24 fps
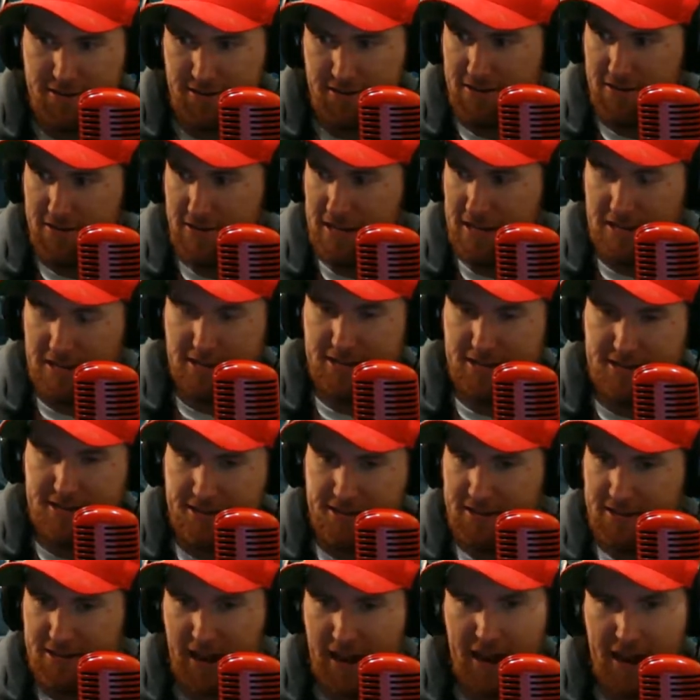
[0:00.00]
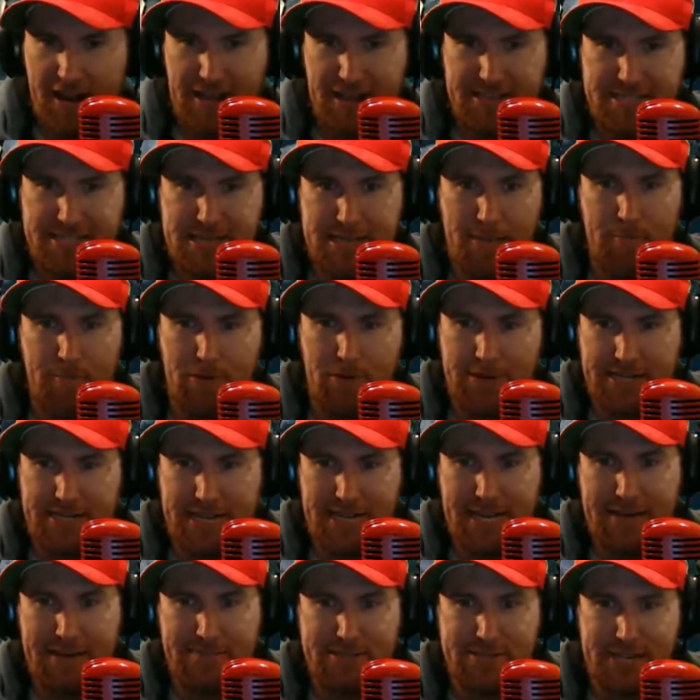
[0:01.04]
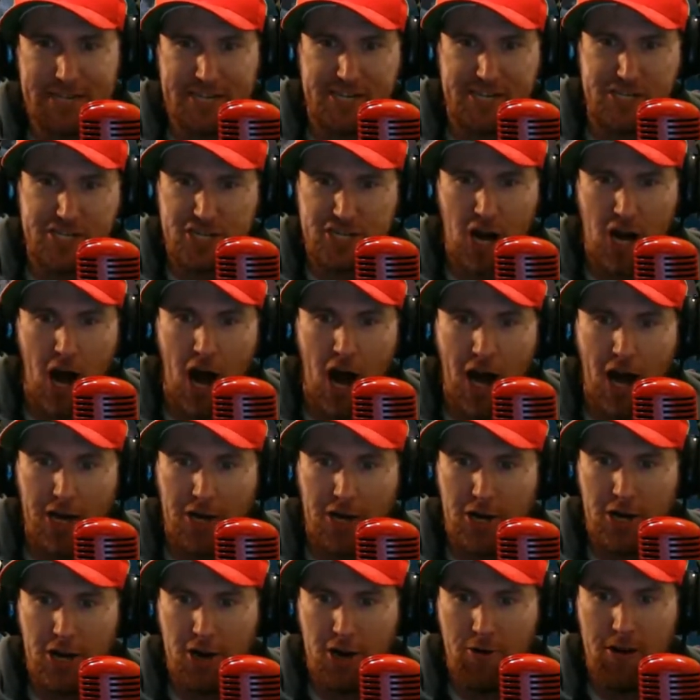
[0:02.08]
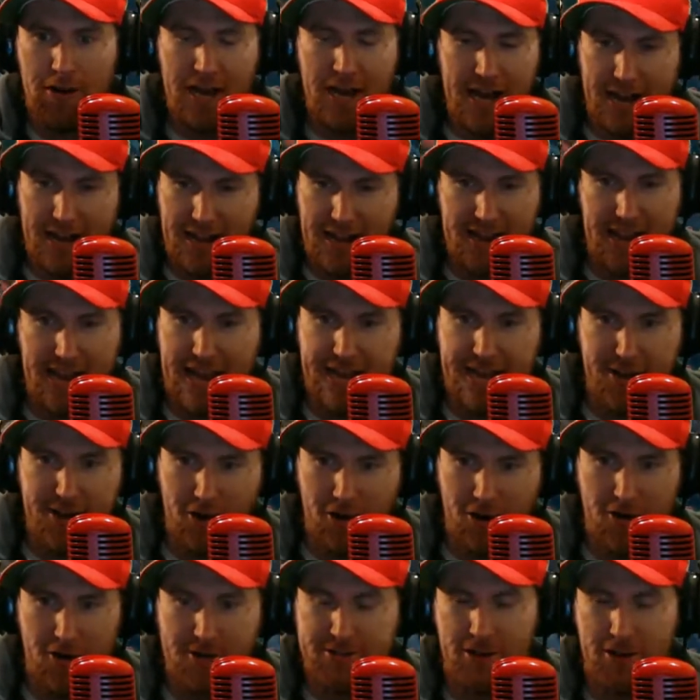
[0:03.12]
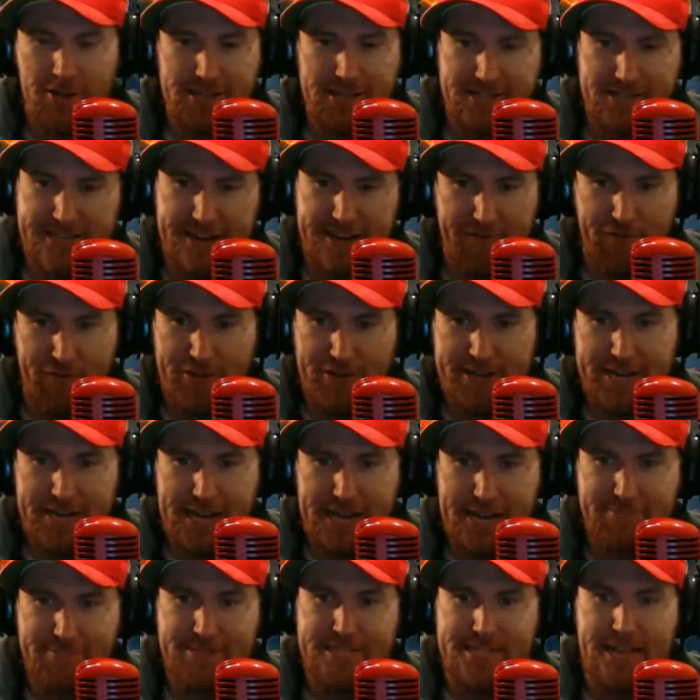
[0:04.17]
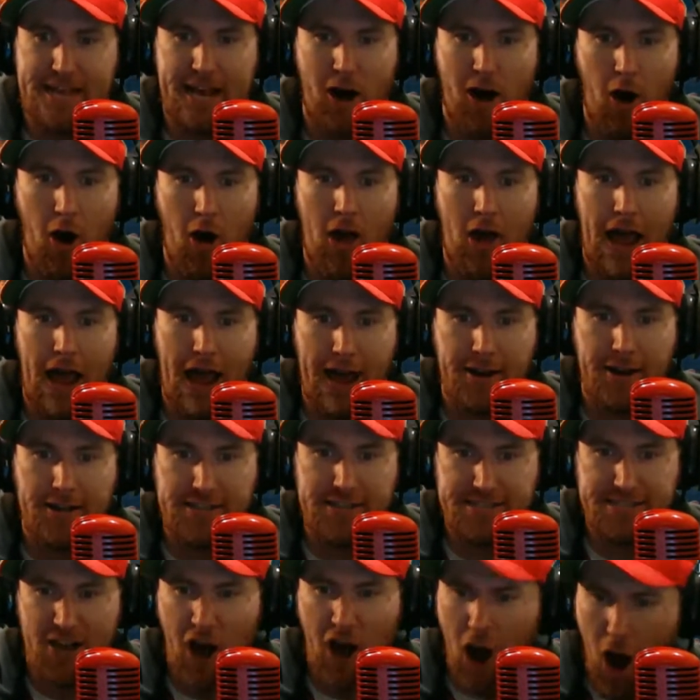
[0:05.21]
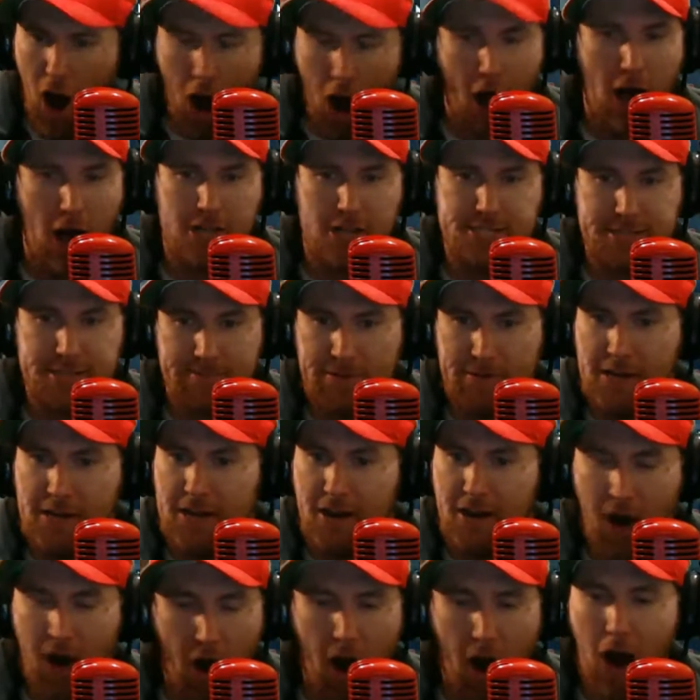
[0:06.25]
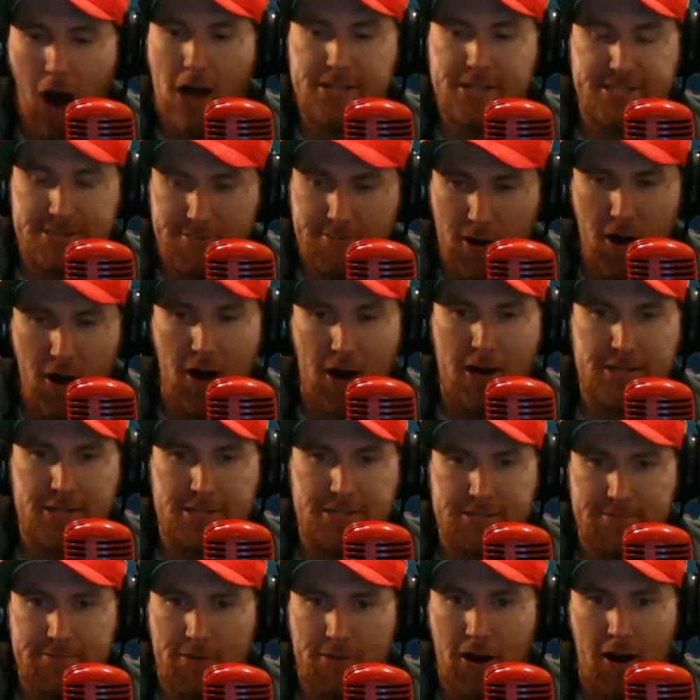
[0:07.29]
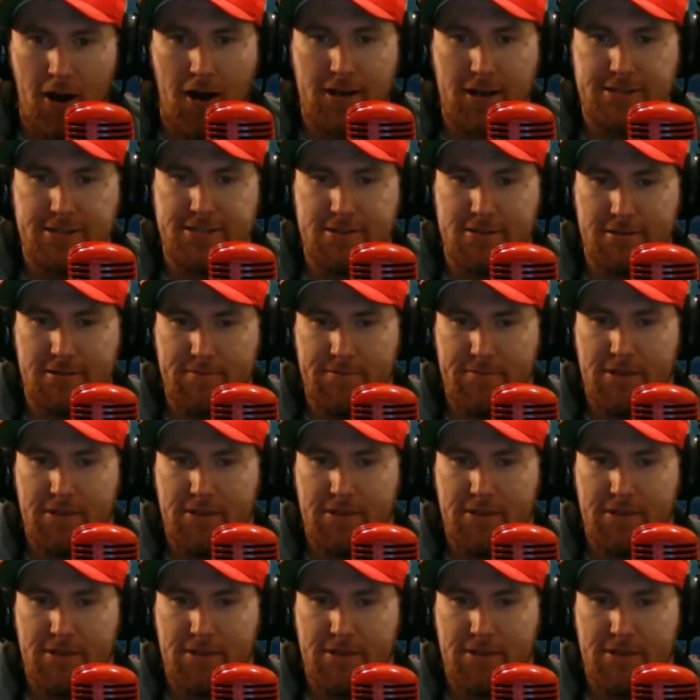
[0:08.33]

like kind of like separate teams like Chicago, Lakers, all these different teams, and they all had these awesome, awesome, awesome, awesome